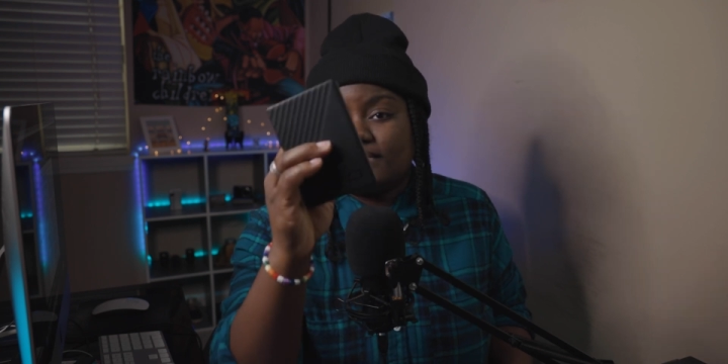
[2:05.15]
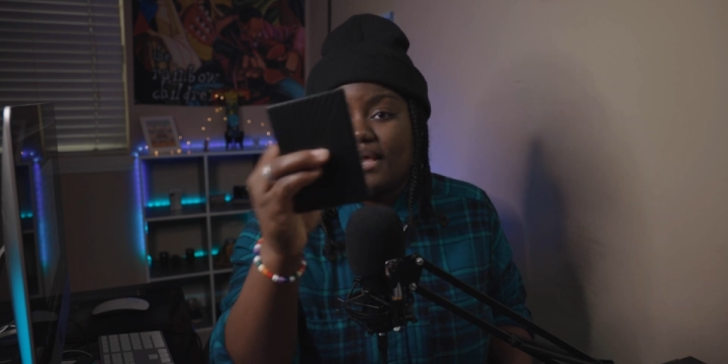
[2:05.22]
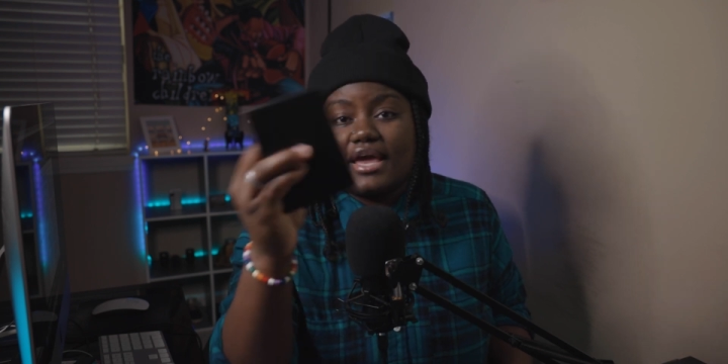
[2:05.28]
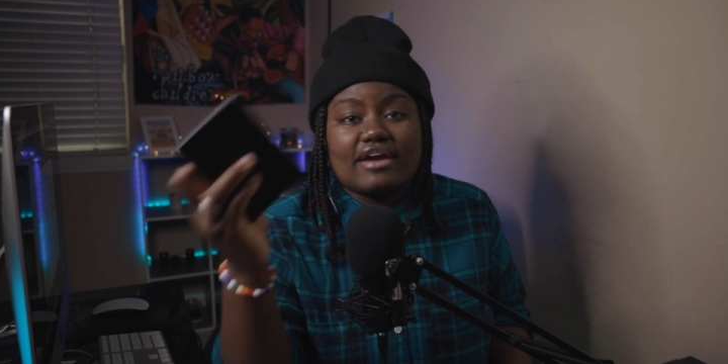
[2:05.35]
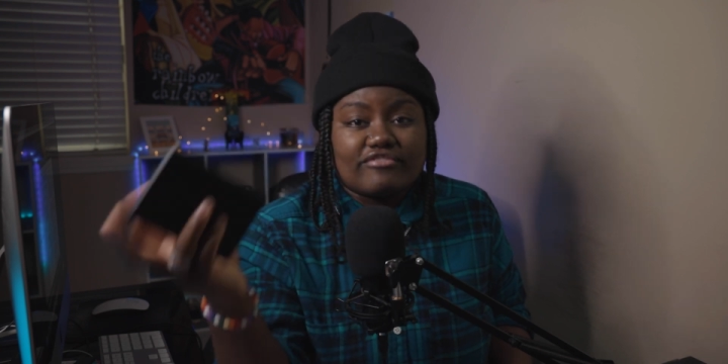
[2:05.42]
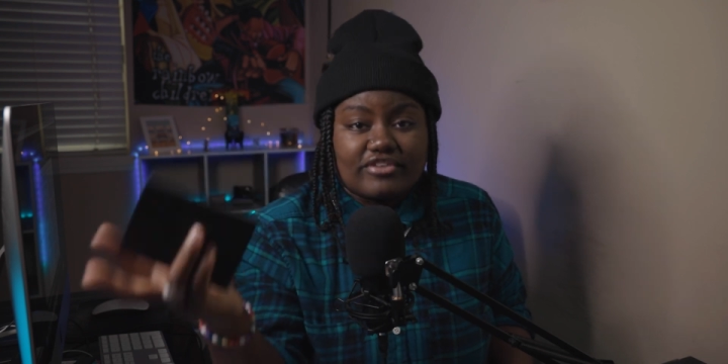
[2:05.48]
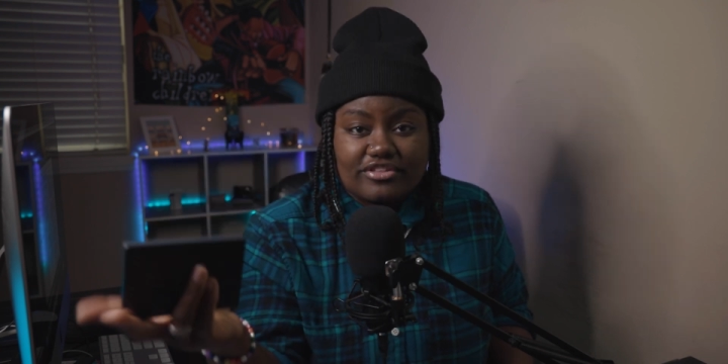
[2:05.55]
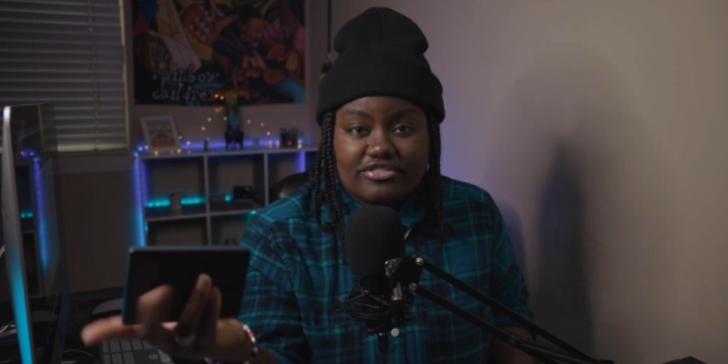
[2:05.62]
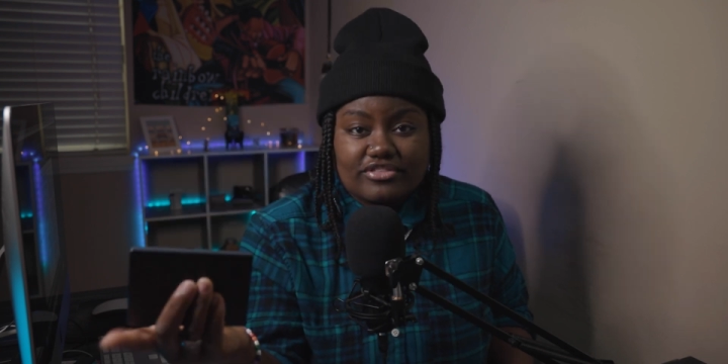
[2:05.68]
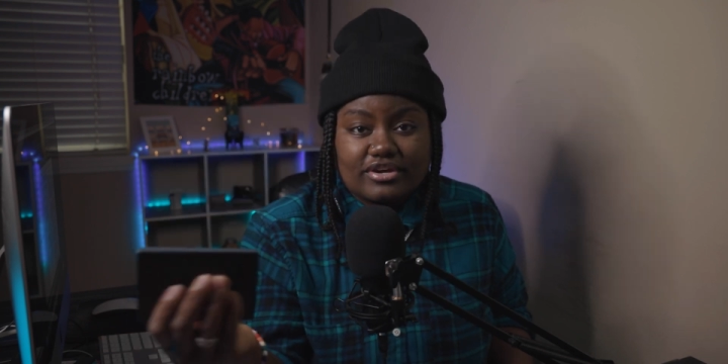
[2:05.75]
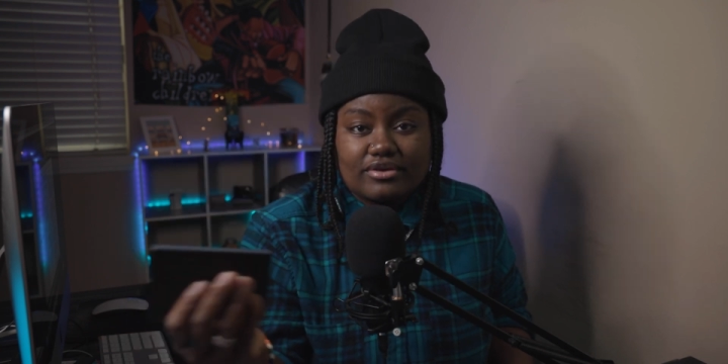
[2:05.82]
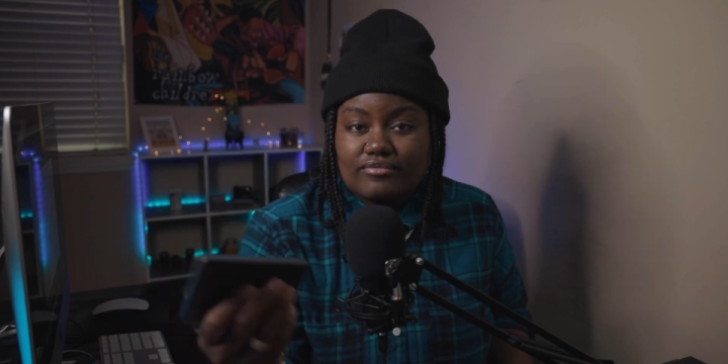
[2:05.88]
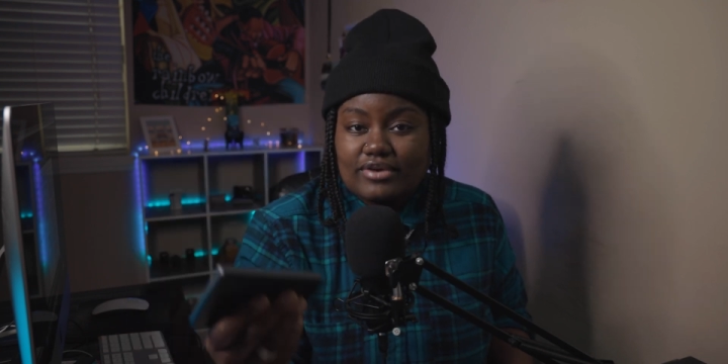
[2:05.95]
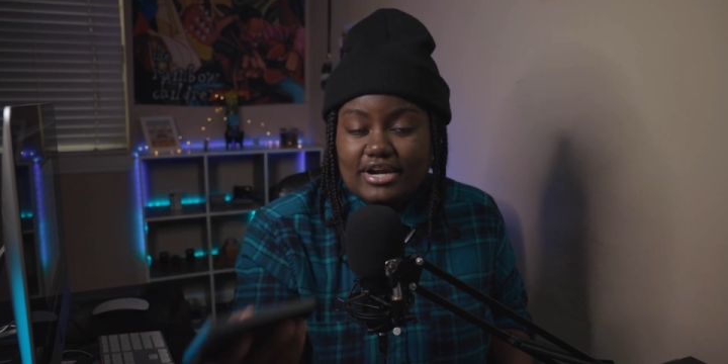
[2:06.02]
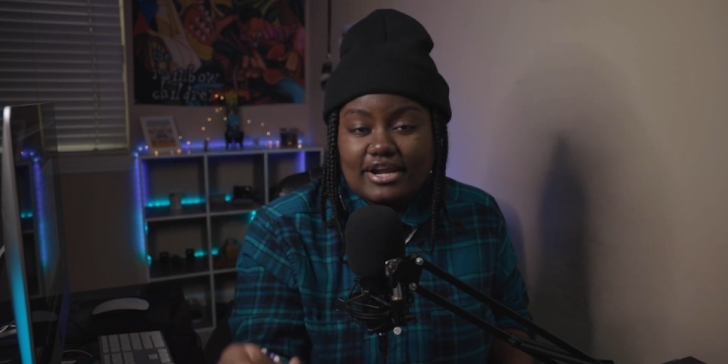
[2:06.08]

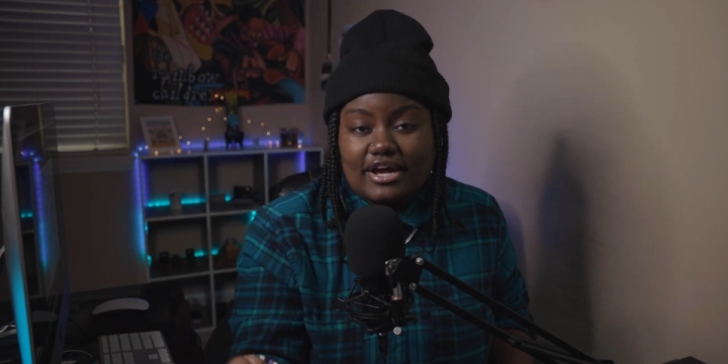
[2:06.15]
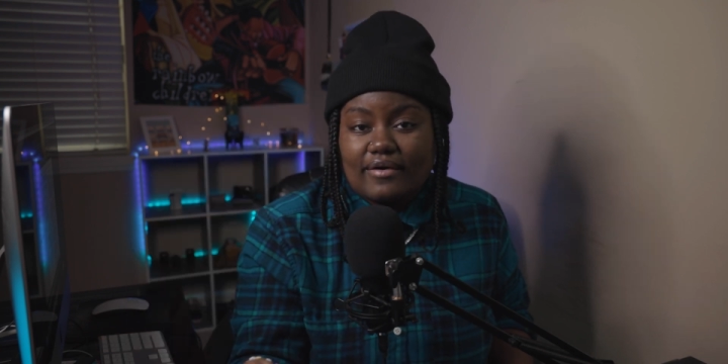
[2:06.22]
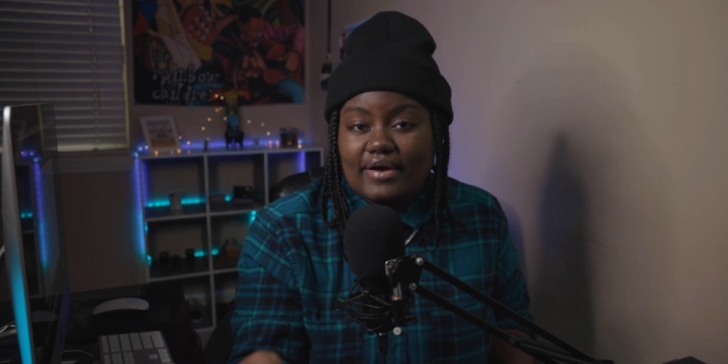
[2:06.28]
everything right now.